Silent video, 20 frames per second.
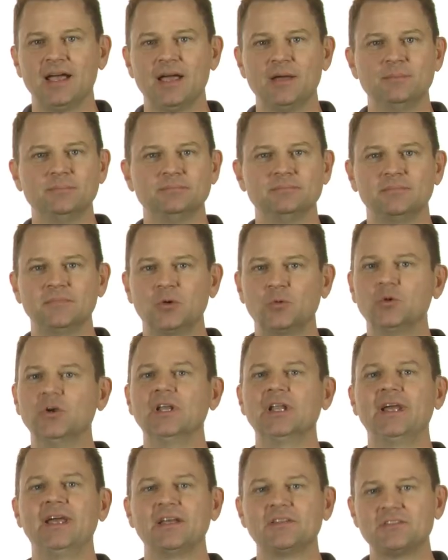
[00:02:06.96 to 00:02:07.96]
I'm
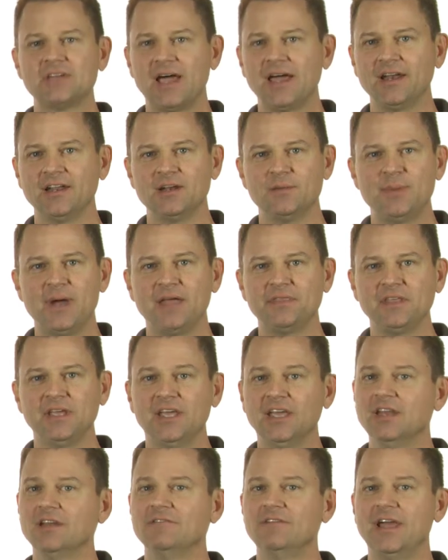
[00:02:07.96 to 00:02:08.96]
really excited about the
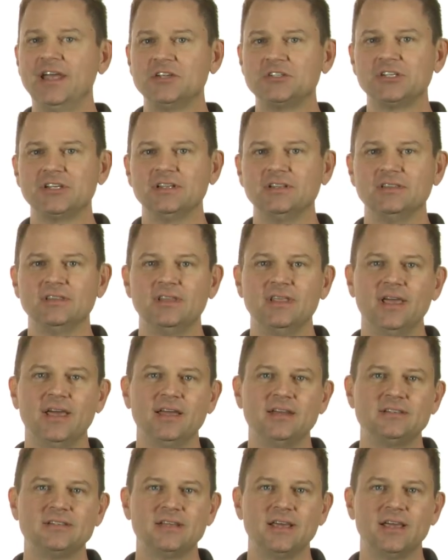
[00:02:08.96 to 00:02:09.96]
innovation
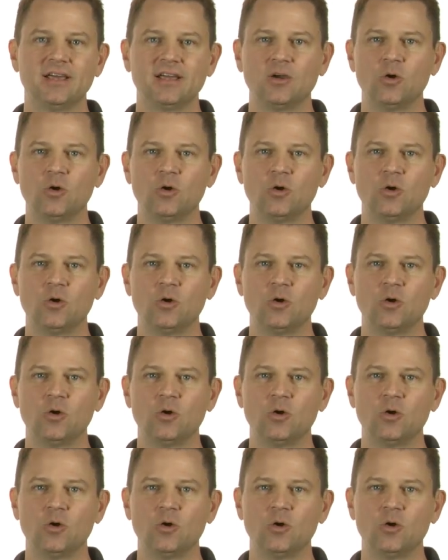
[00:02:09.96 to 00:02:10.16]
that uh,